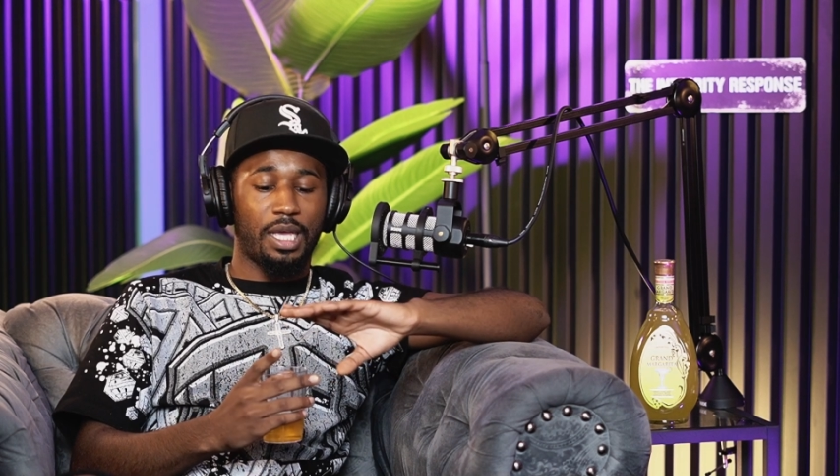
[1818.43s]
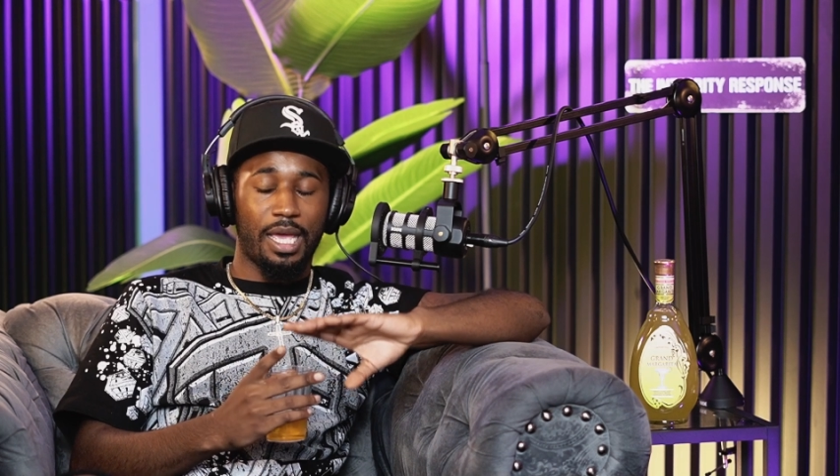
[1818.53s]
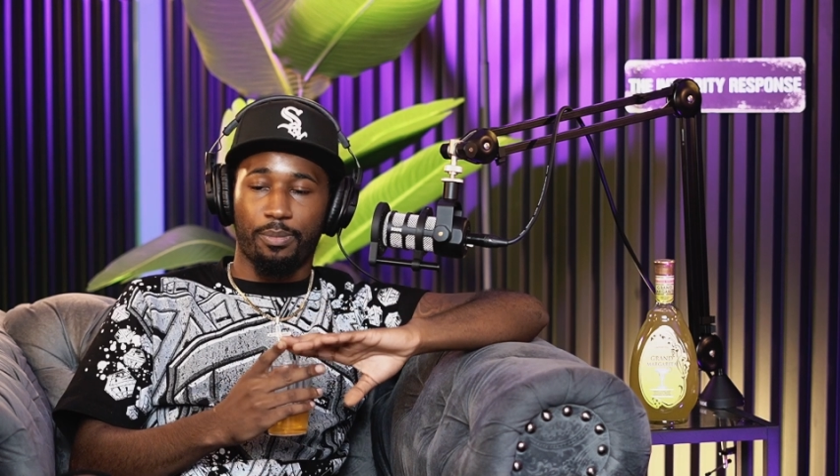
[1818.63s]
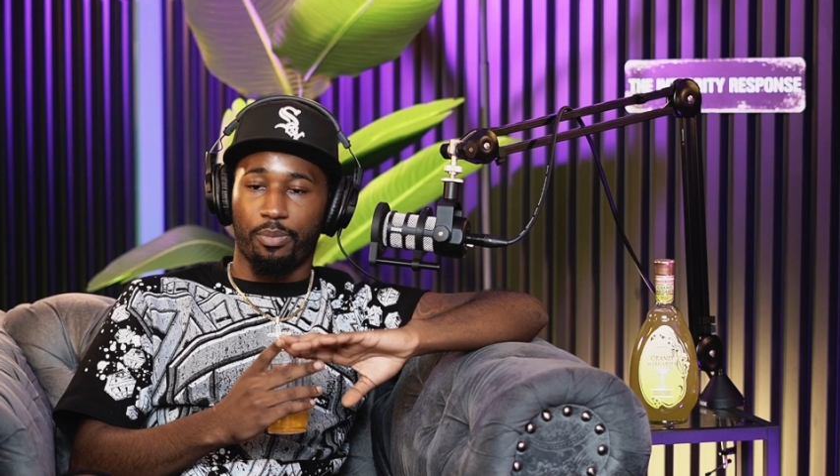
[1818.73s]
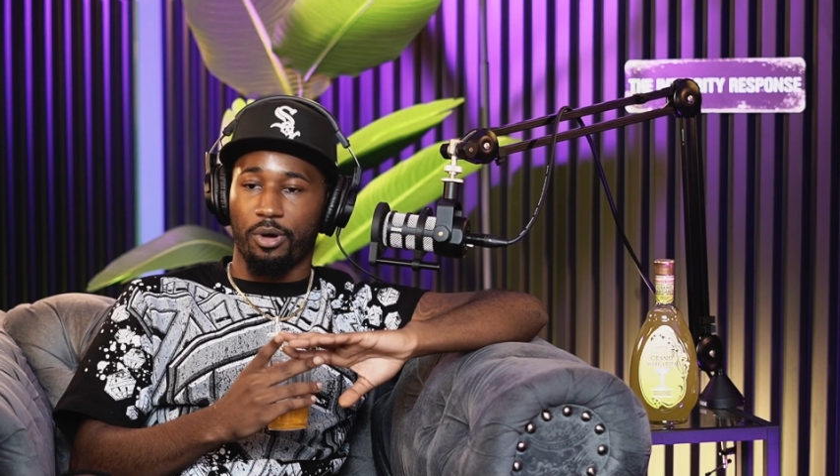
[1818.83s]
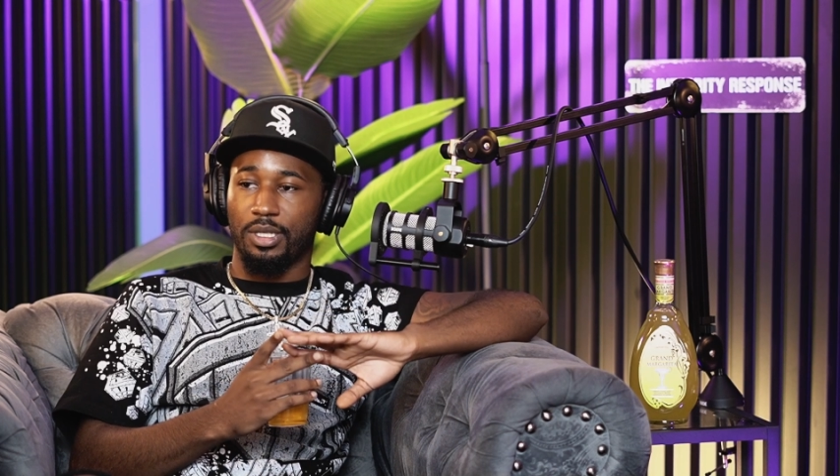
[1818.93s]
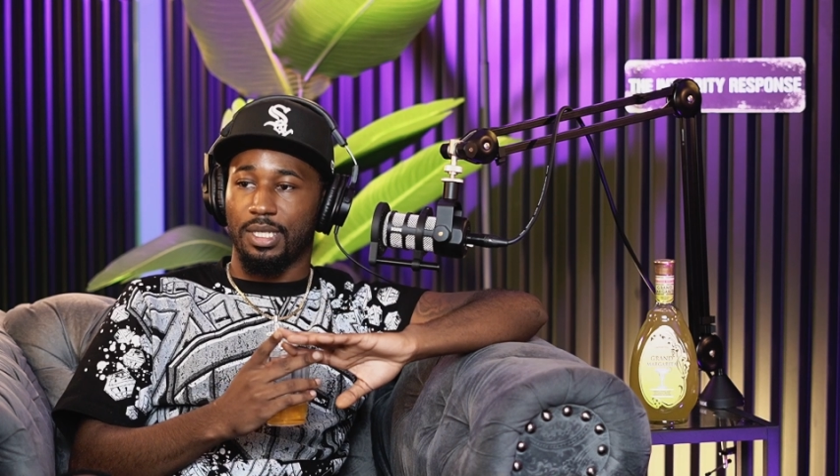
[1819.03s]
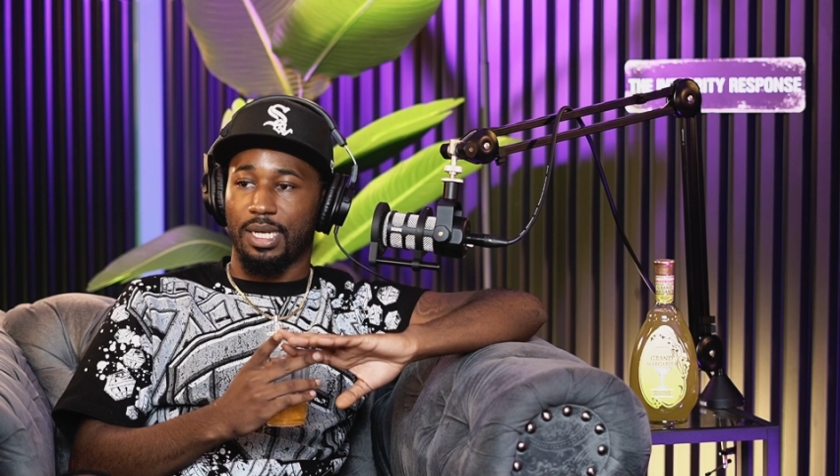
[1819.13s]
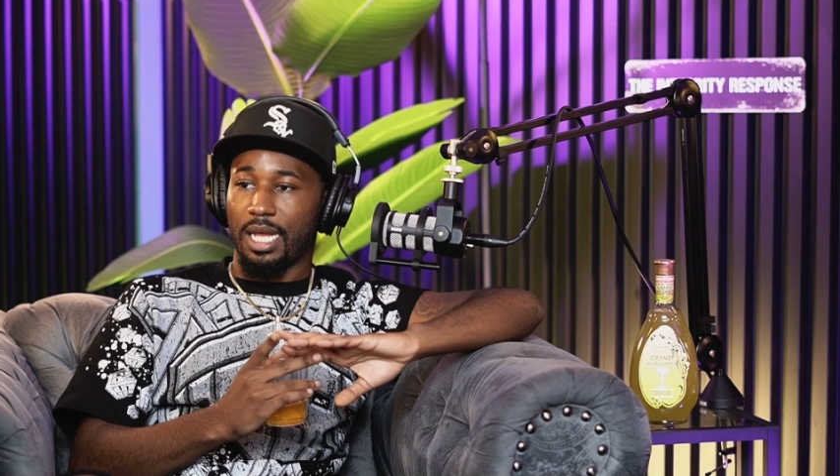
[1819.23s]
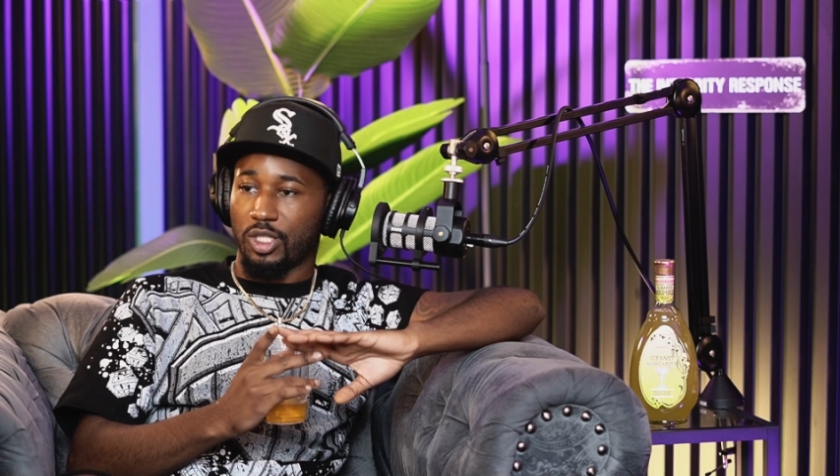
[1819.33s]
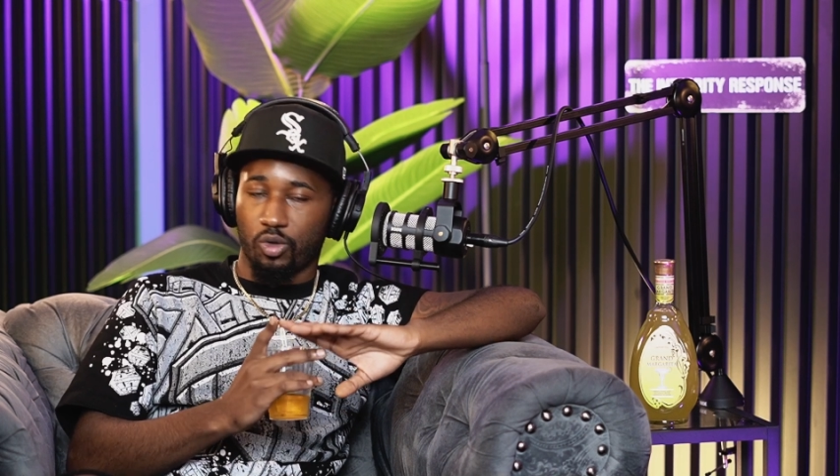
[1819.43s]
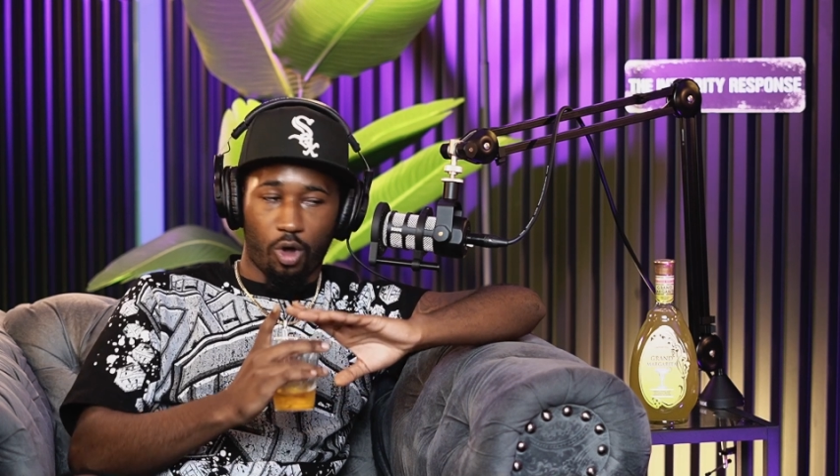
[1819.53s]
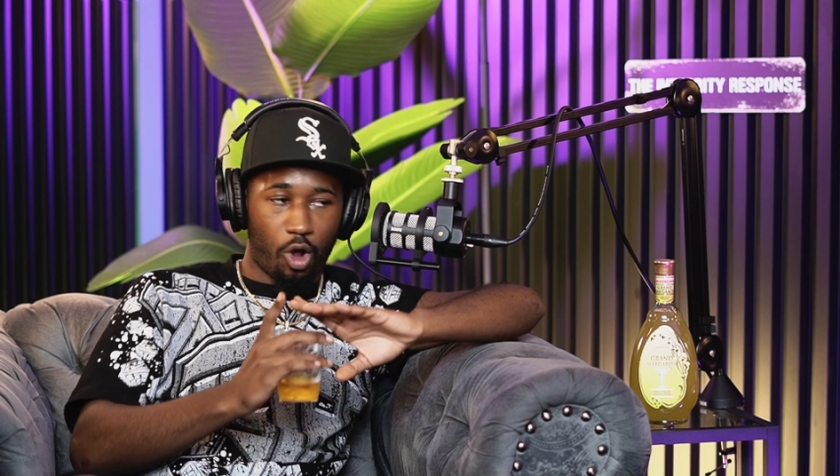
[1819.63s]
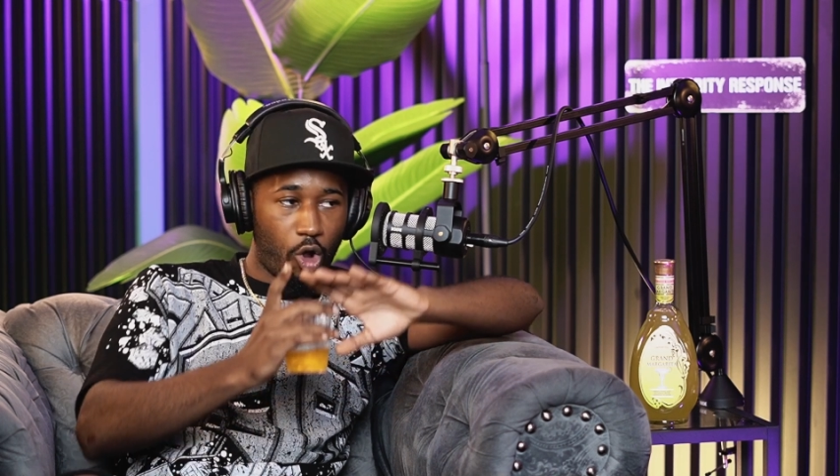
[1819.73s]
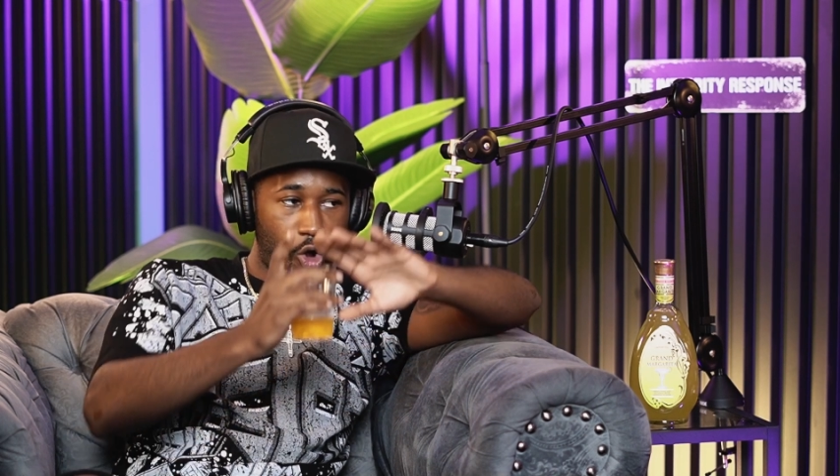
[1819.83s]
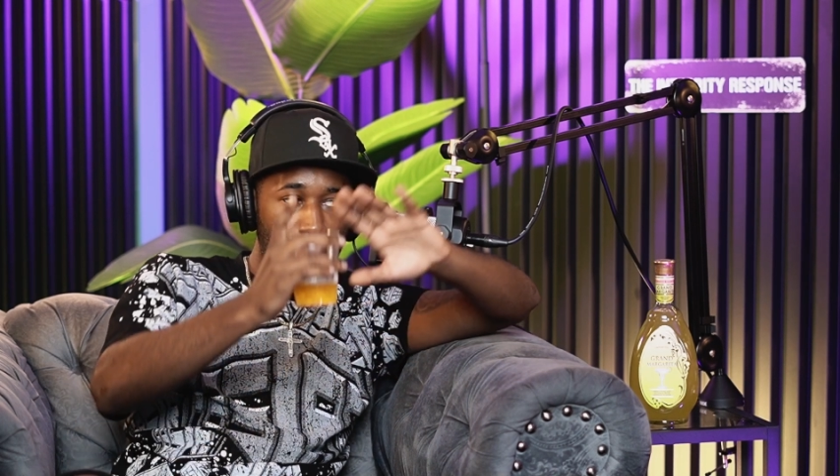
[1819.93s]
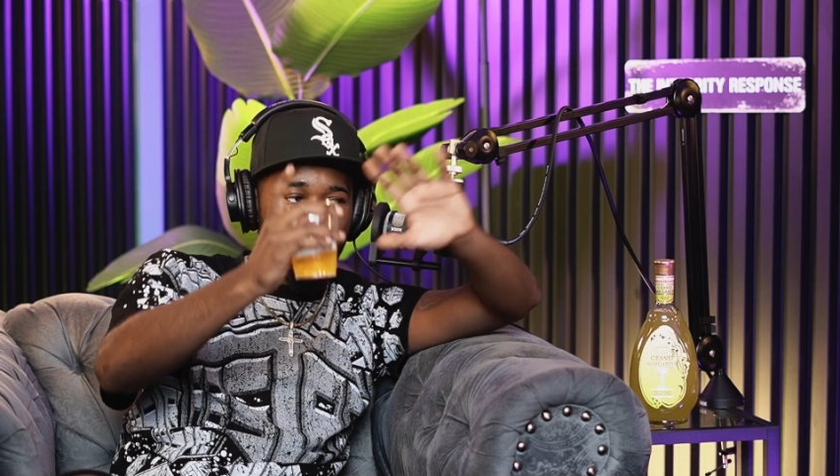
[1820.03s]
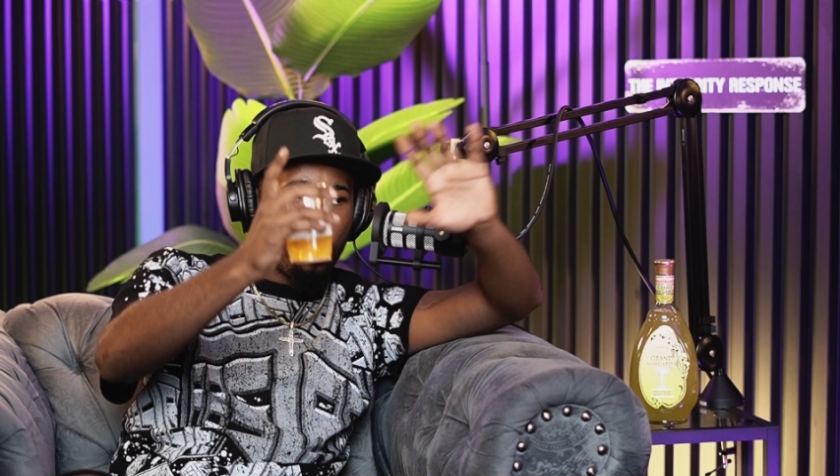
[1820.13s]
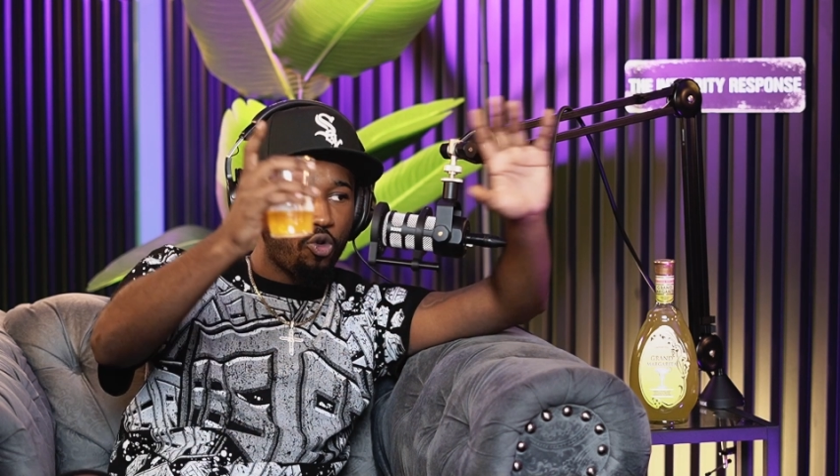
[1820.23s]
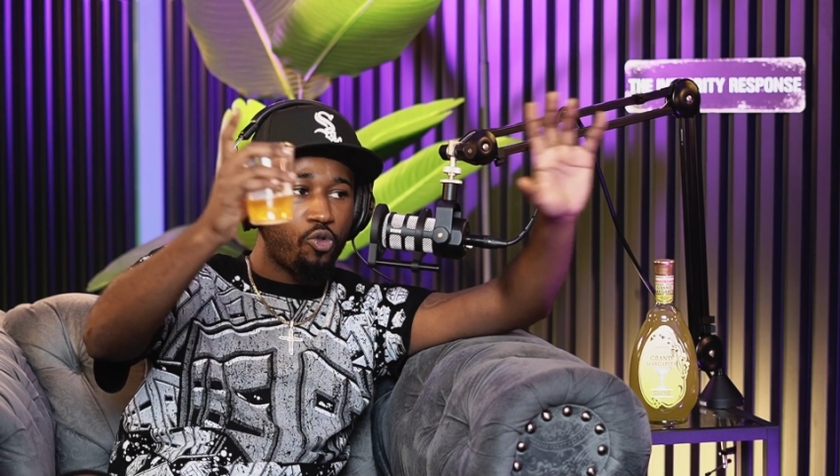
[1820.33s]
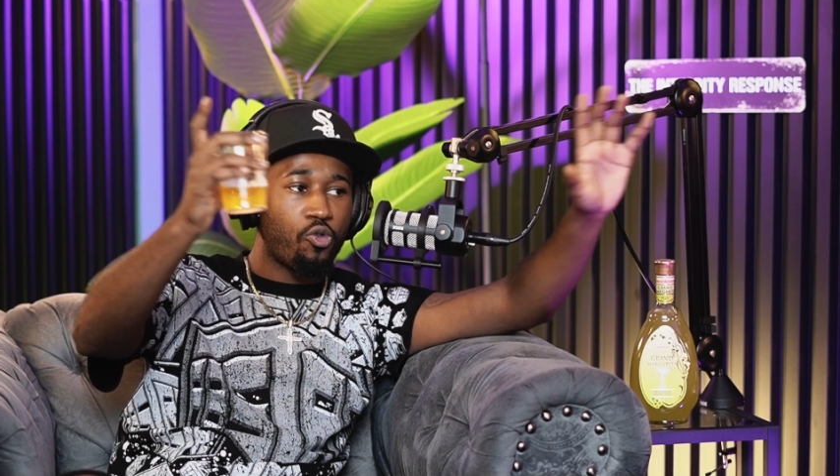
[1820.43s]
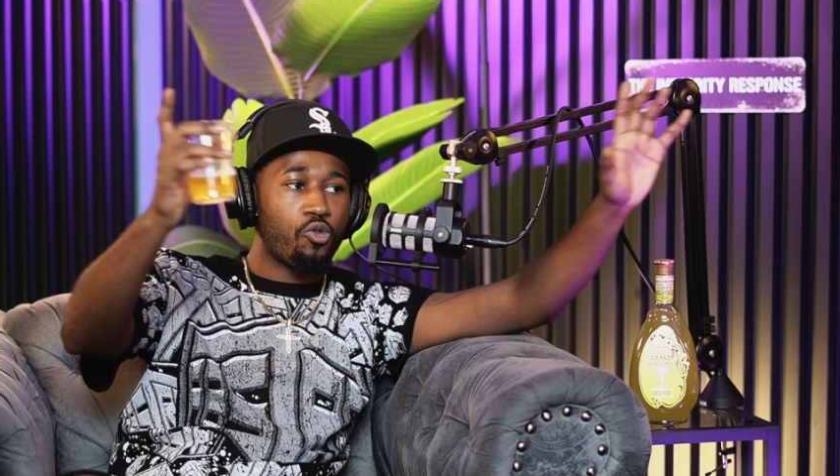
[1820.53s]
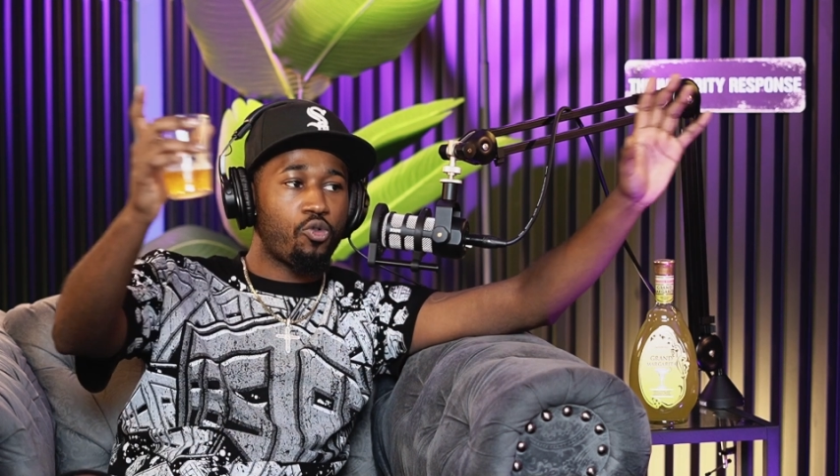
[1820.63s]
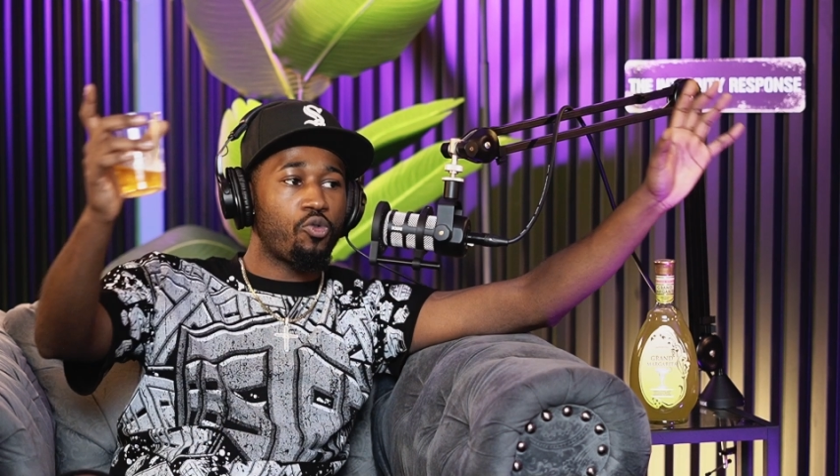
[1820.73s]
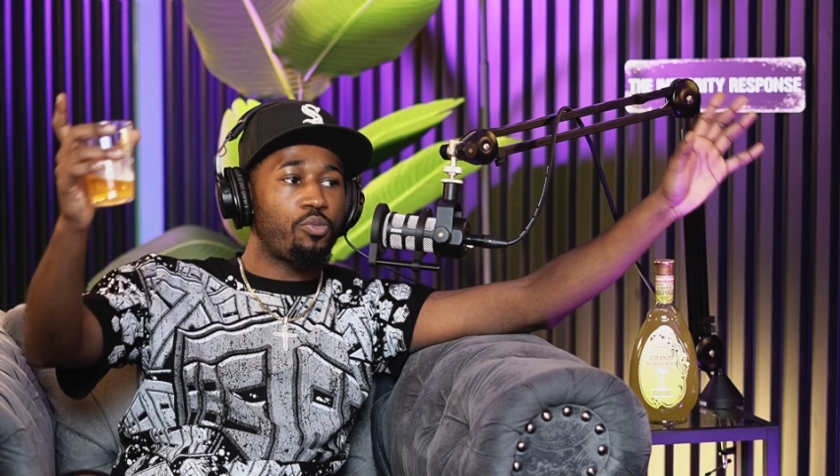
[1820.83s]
It brings it out to a whole